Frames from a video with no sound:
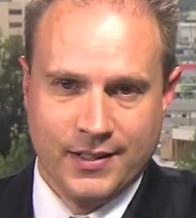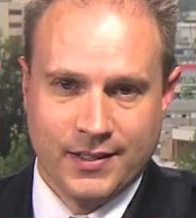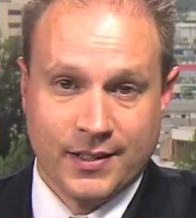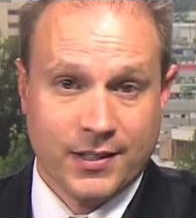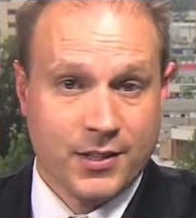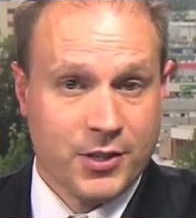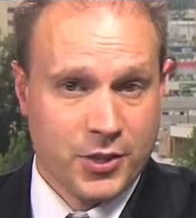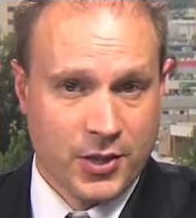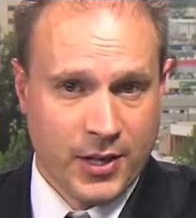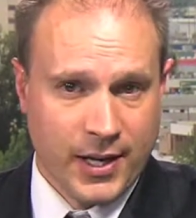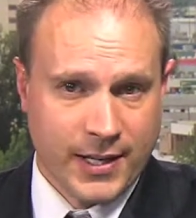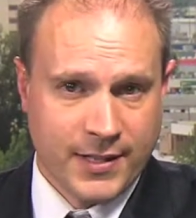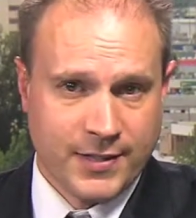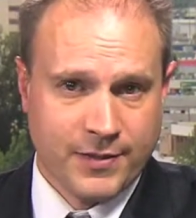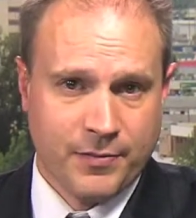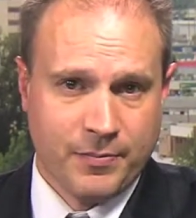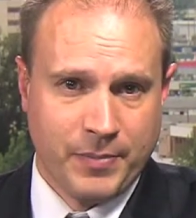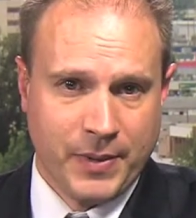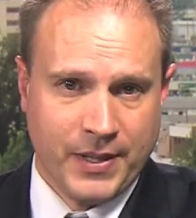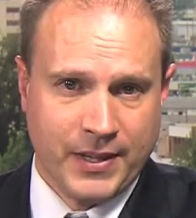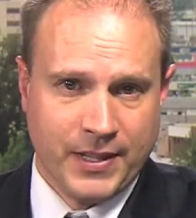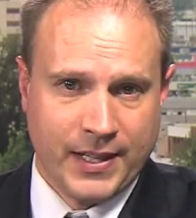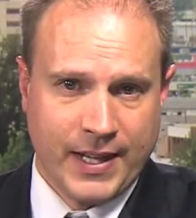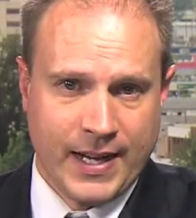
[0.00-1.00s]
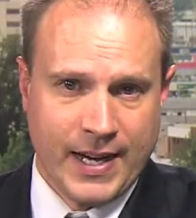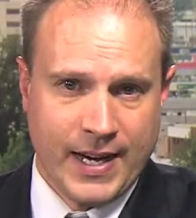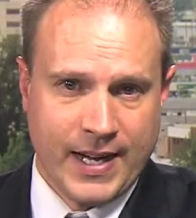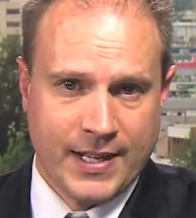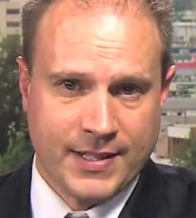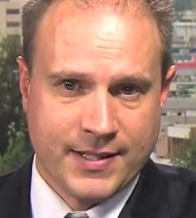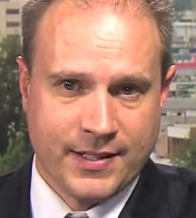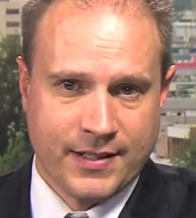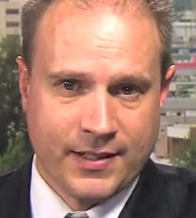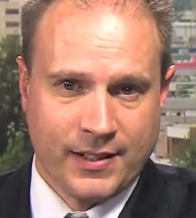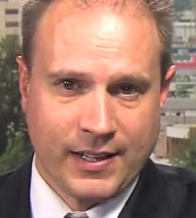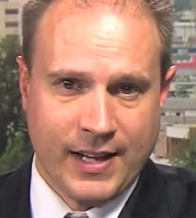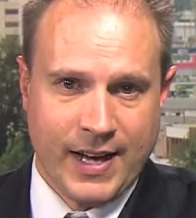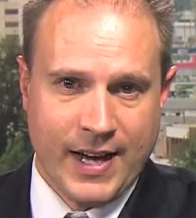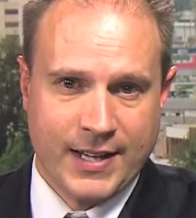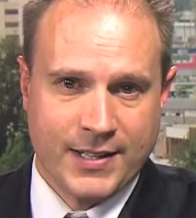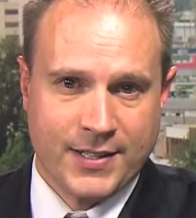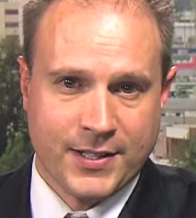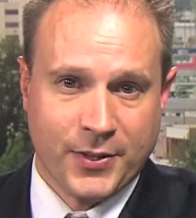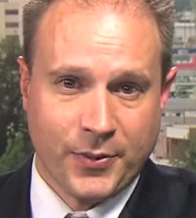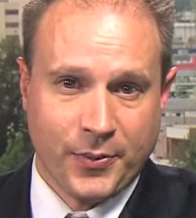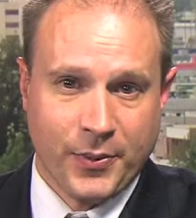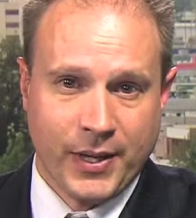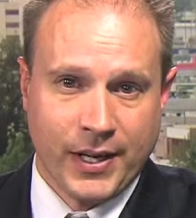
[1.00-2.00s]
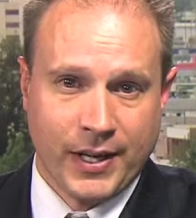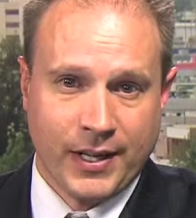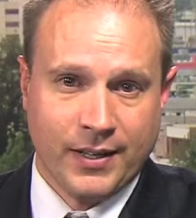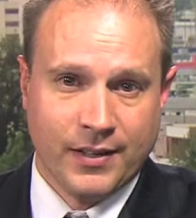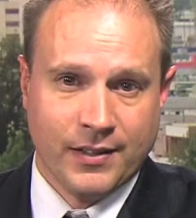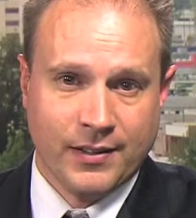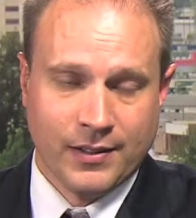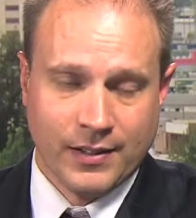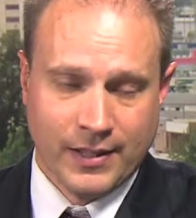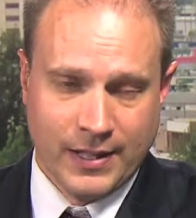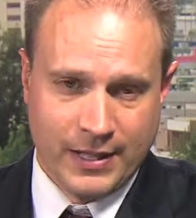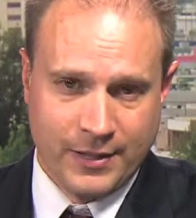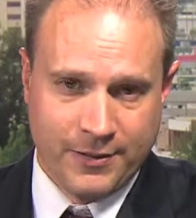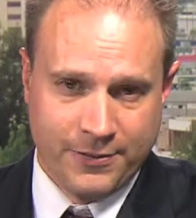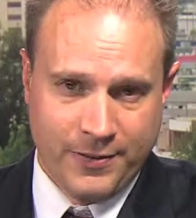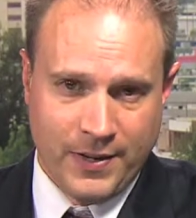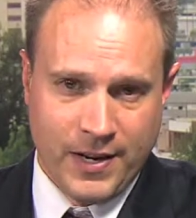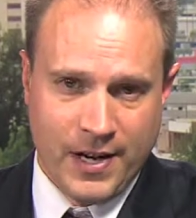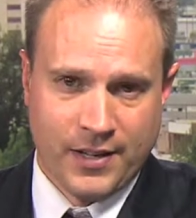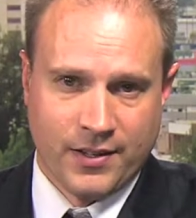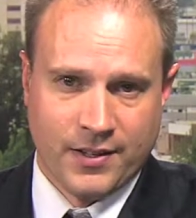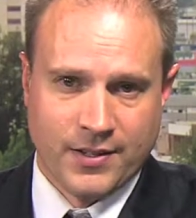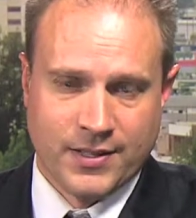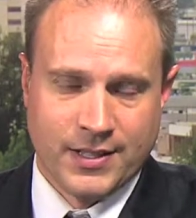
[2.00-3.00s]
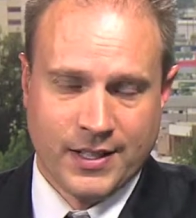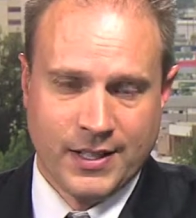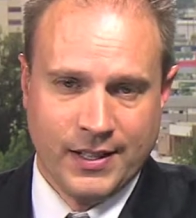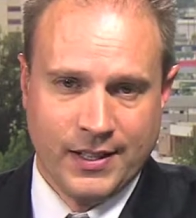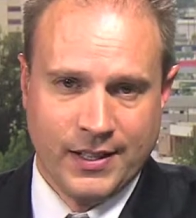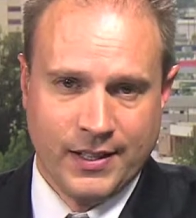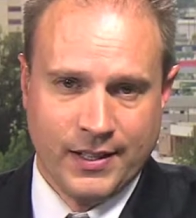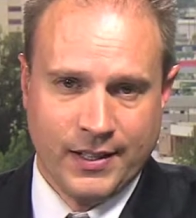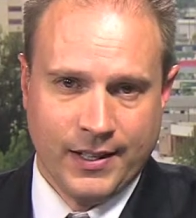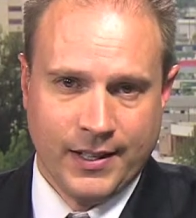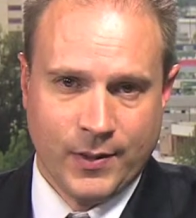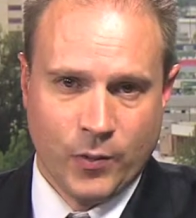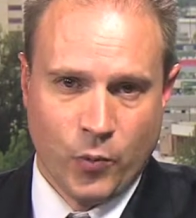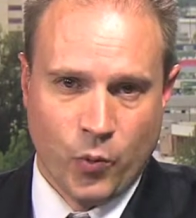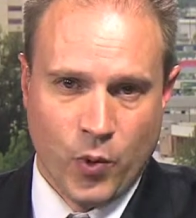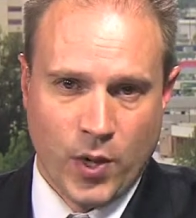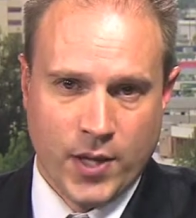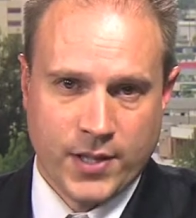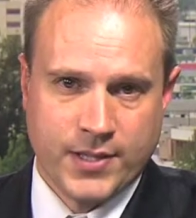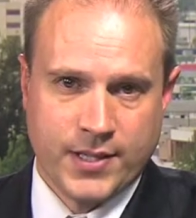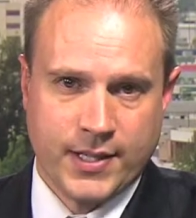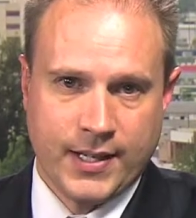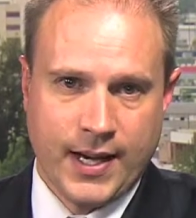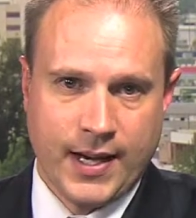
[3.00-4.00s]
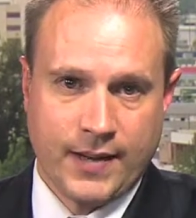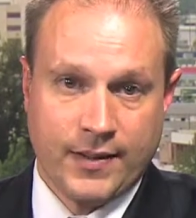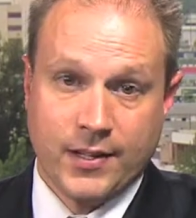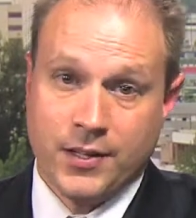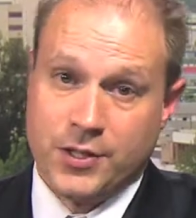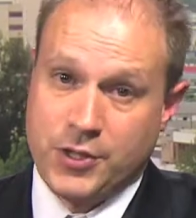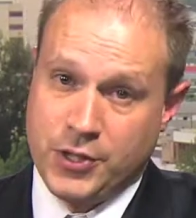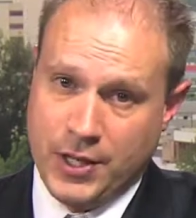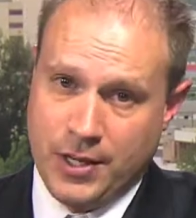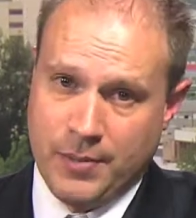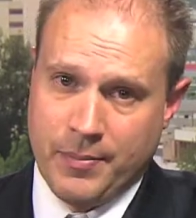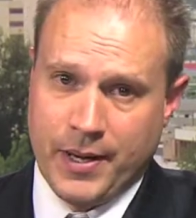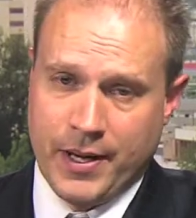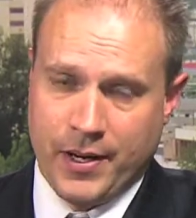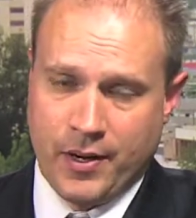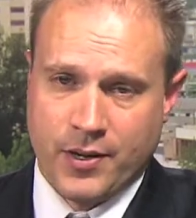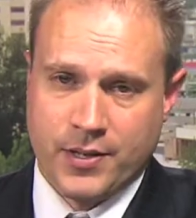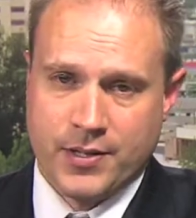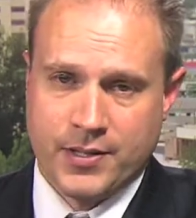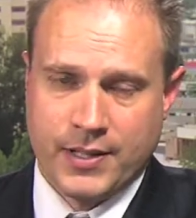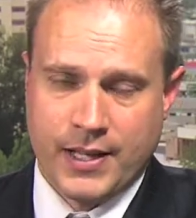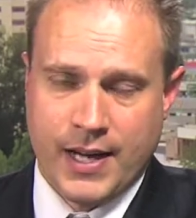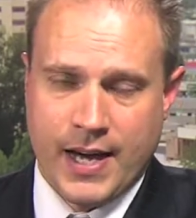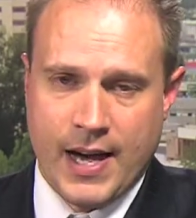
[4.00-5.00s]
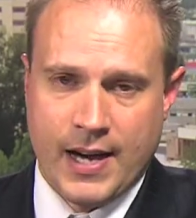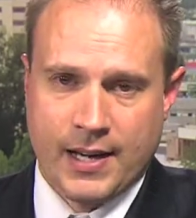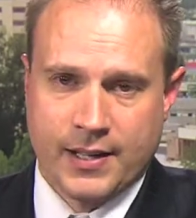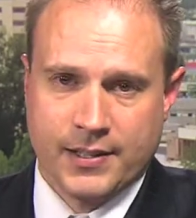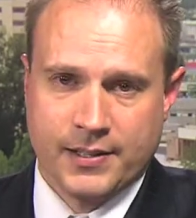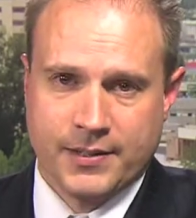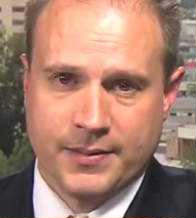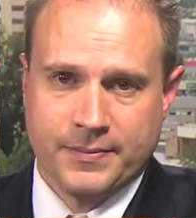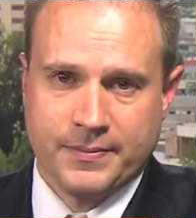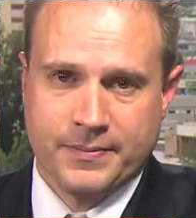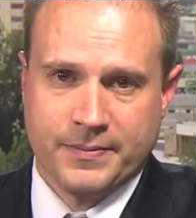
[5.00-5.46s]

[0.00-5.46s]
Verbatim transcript: The Giants have beat the Cats in the last three league finals, and once again the G-Men are stacked.